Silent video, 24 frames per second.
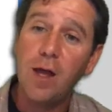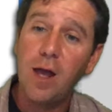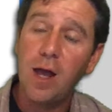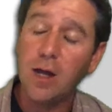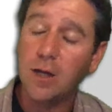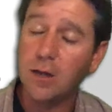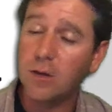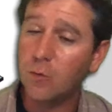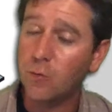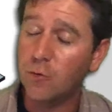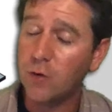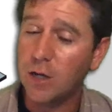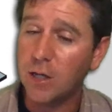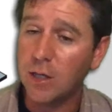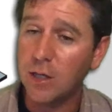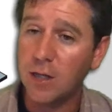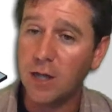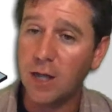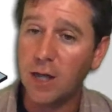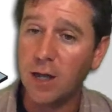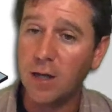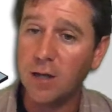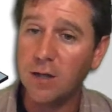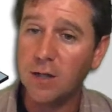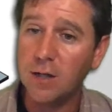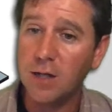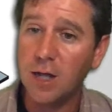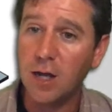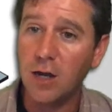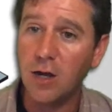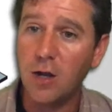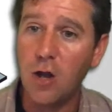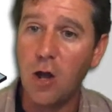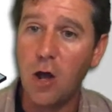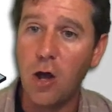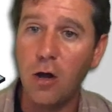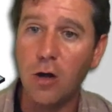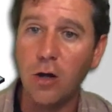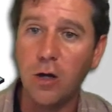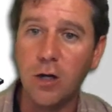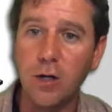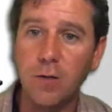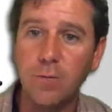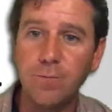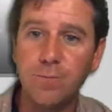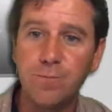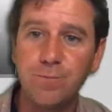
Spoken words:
as the reads get longer.